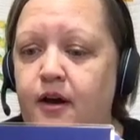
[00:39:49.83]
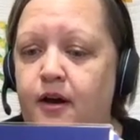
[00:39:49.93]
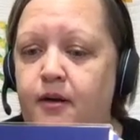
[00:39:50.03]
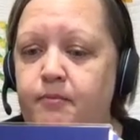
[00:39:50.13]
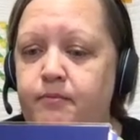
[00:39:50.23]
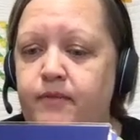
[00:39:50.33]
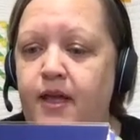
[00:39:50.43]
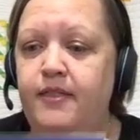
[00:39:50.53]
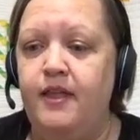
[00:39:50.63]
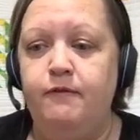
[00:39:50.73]
And
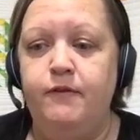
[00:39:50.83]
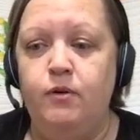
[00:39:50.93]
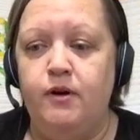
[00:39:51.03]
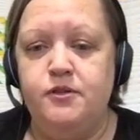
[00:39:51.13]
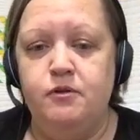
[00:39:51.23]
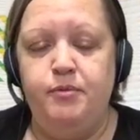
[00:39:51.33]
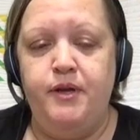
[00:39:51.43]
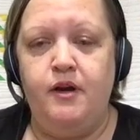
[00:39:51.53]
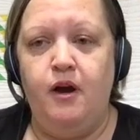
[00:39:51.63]
then if you also pick